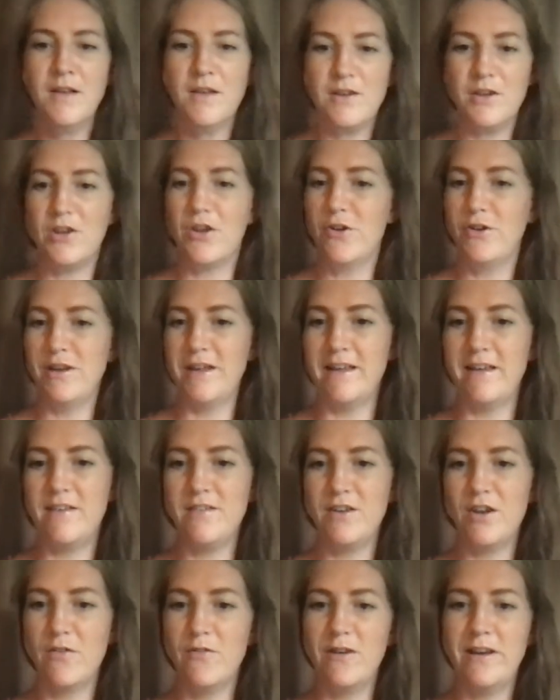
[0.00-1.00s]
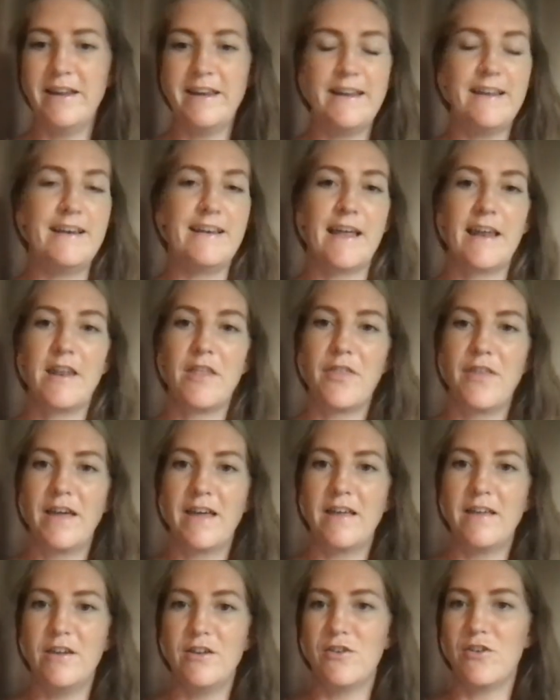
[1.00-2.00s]
You don't really need
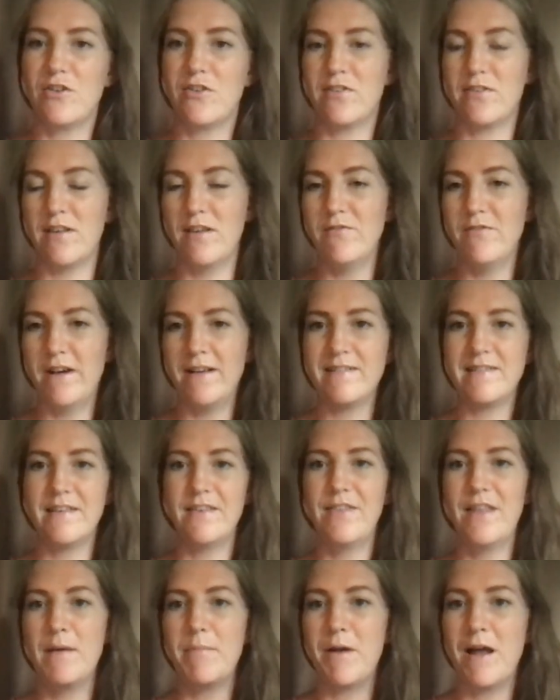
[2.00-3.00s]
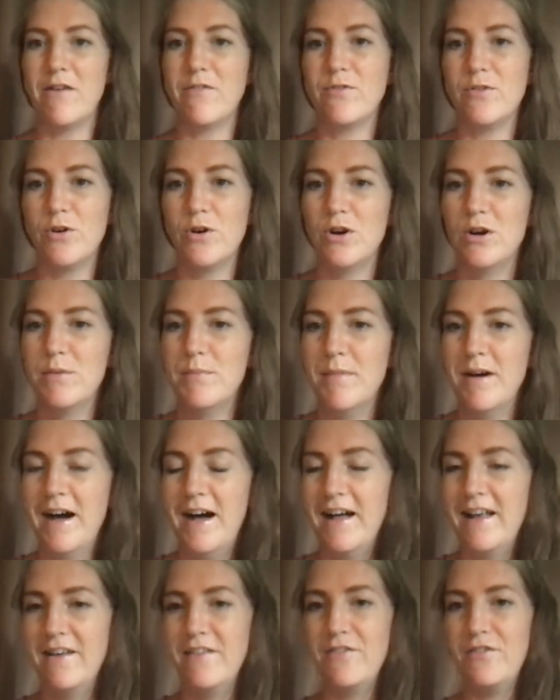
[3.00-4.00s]
anything. You just invest in their platform
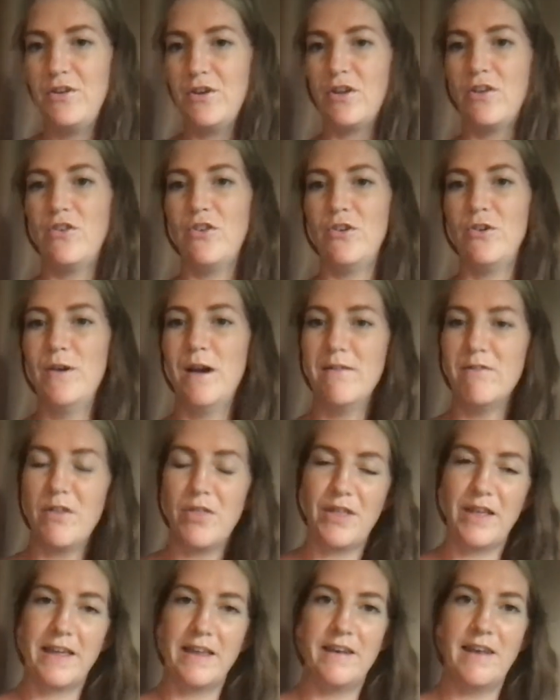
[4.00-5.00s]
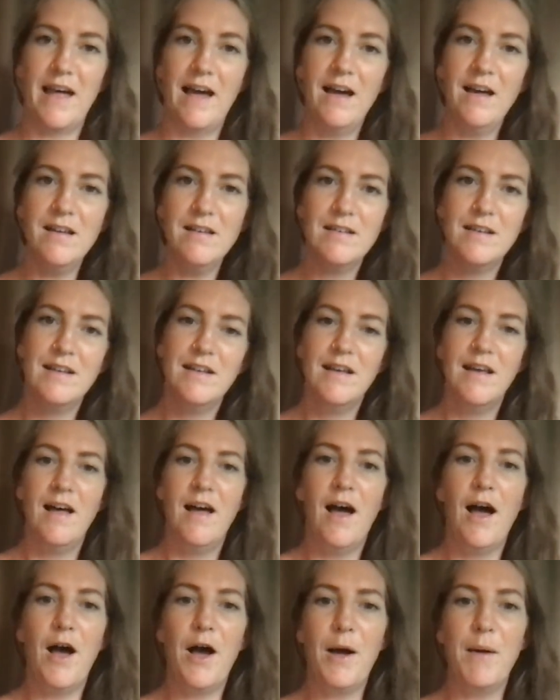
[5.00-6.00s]
and you can do everything in there.
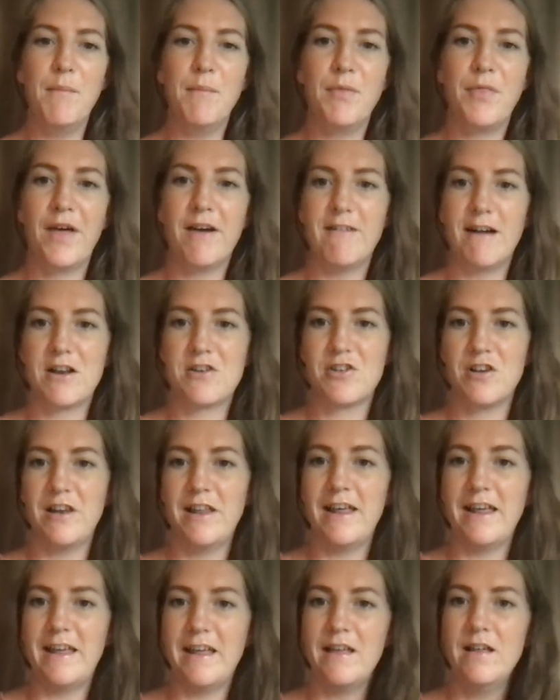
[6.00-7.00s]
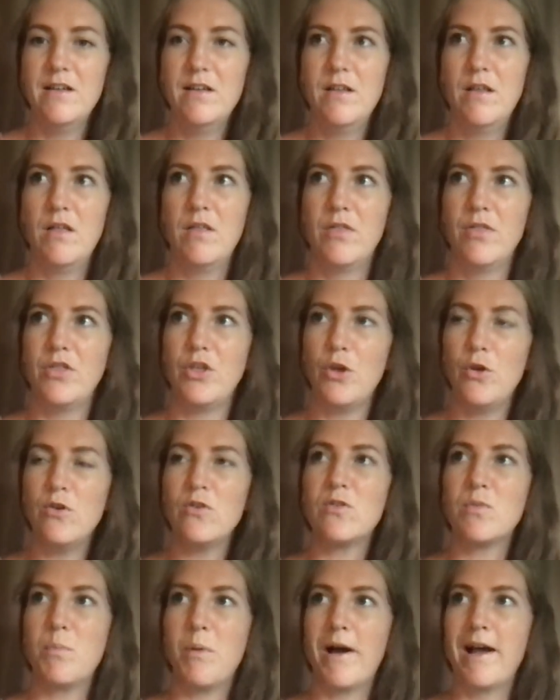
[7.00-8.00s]
They're actually
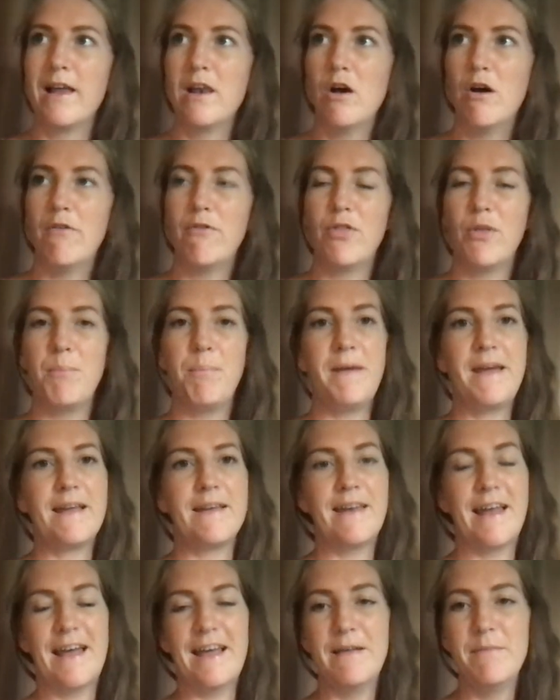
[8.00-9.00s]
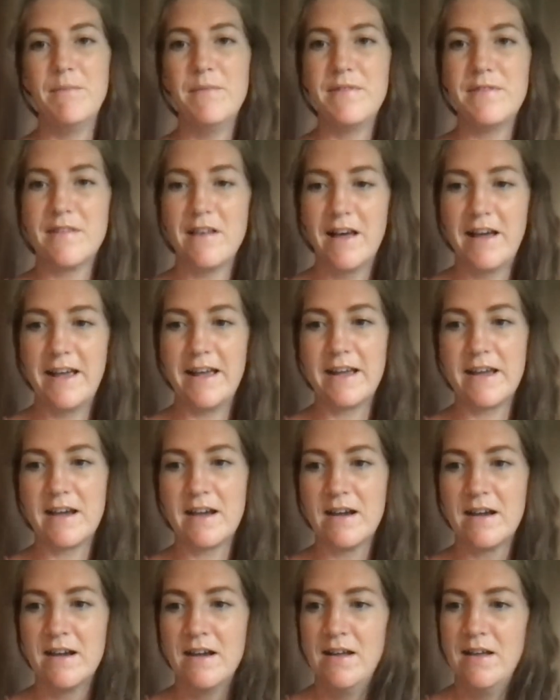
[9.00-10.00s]
used by a lot of the big names,
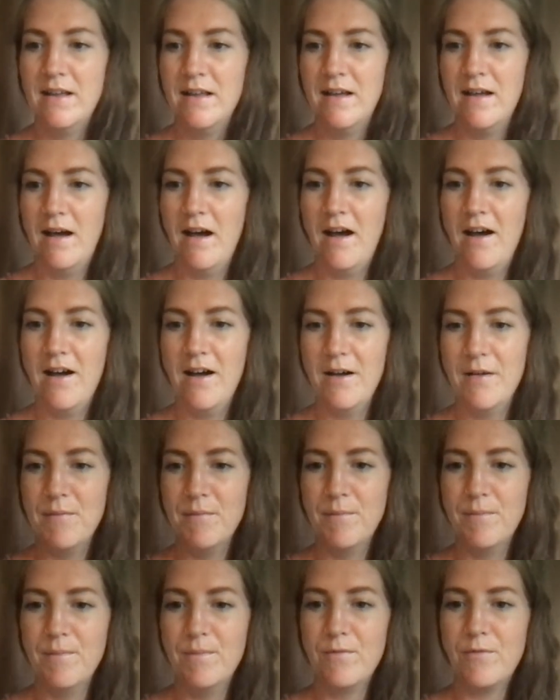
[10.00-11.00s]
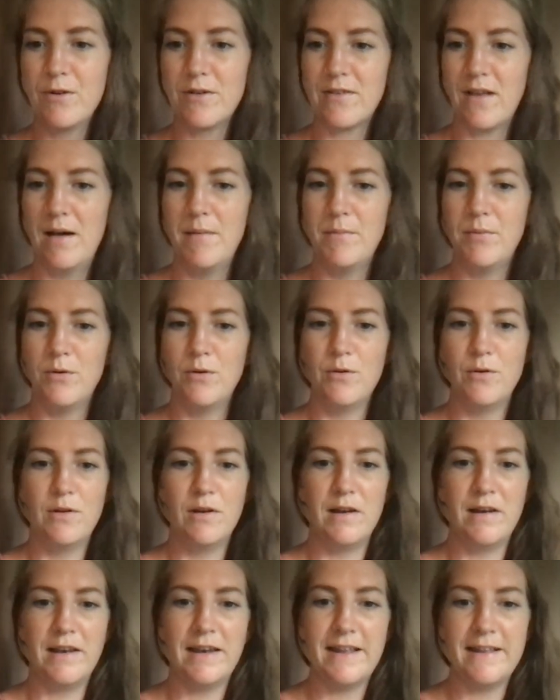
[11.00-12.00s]
like, for example,
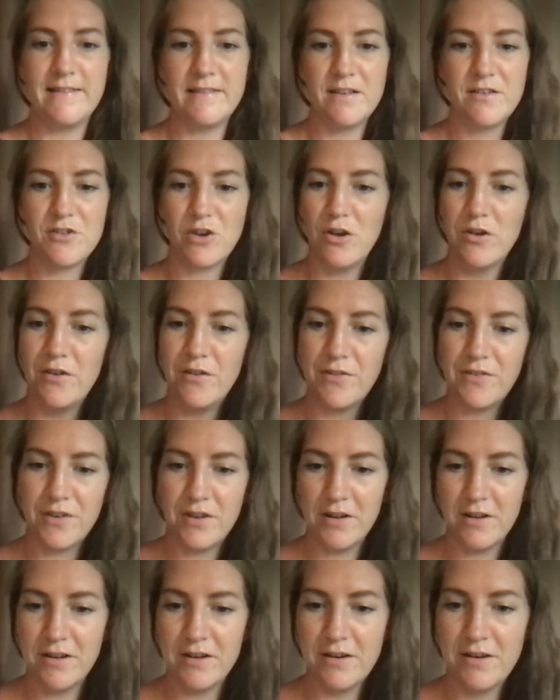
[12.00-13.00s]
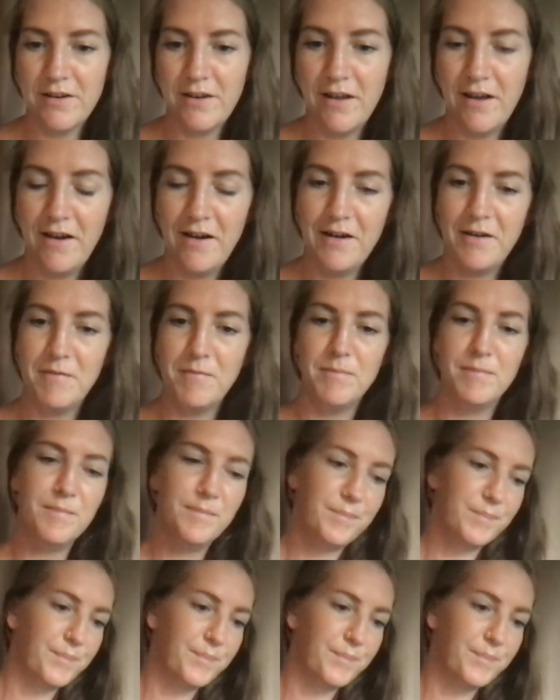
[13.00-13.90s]
Lisa Johnson. I've